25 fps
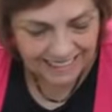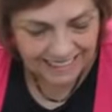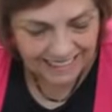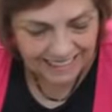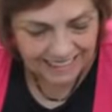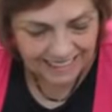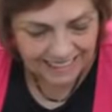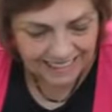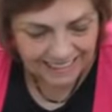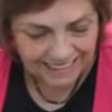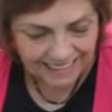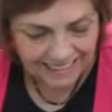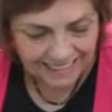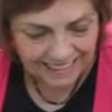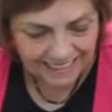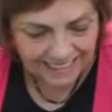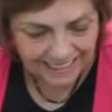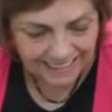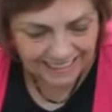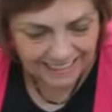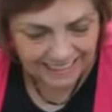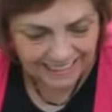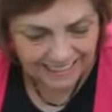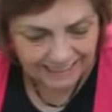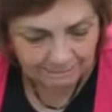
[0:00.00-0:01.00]

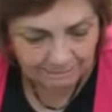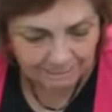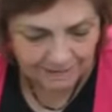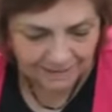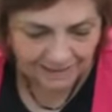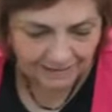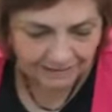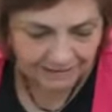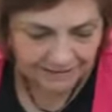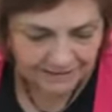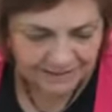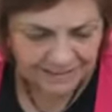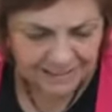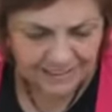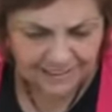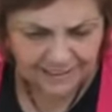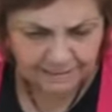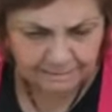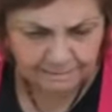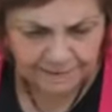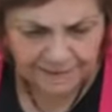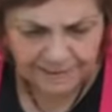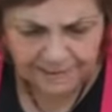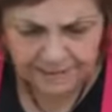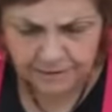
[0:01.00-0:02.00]
I
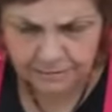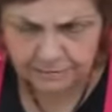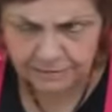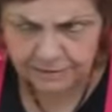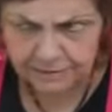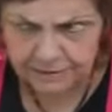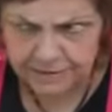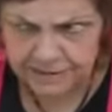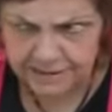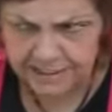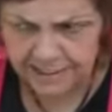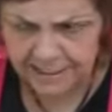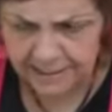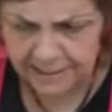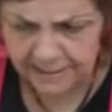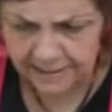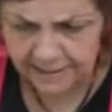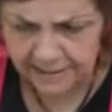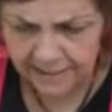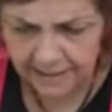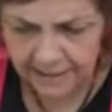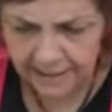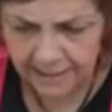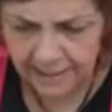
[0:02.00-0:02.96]
gotta get back to what I was saying.